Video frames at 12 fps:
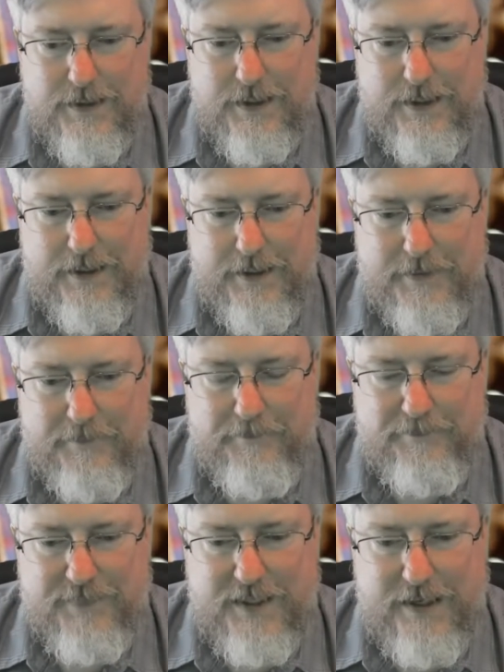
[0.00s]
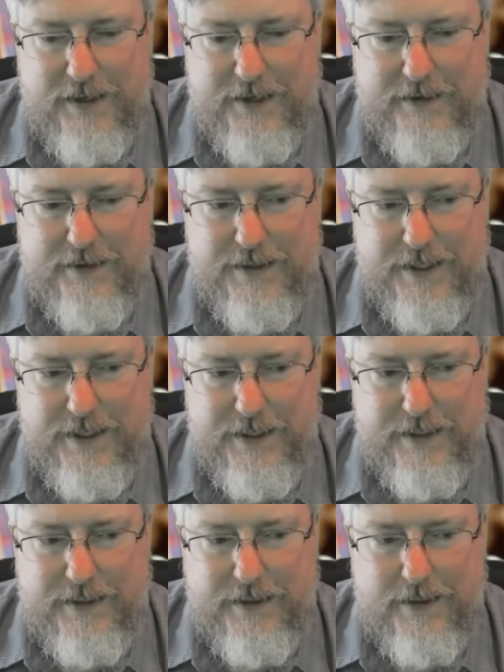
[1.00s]
And
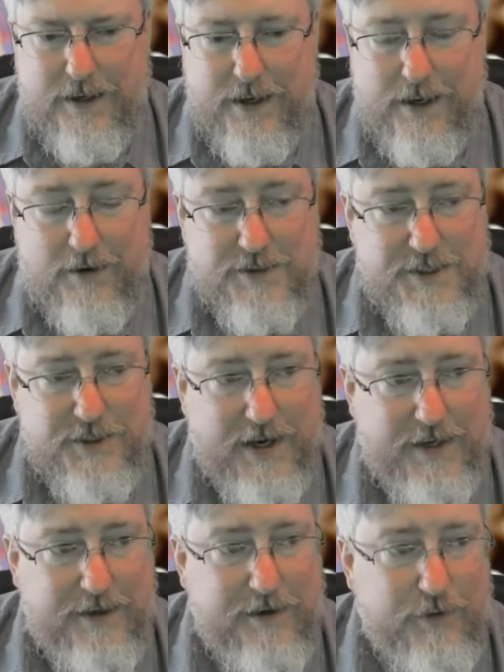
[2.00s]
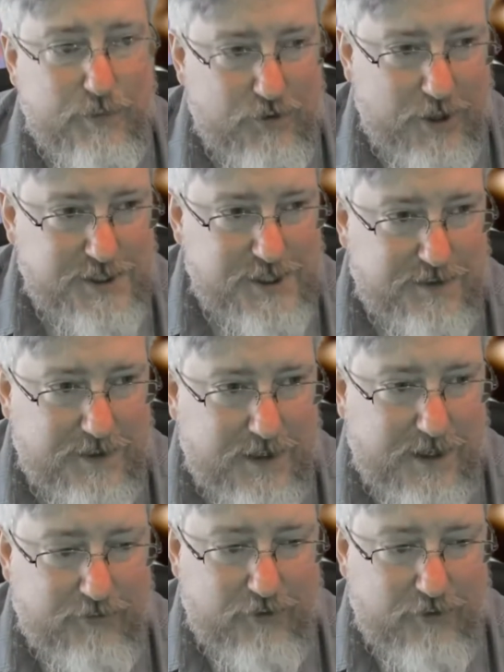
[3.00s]
then I also had another project that got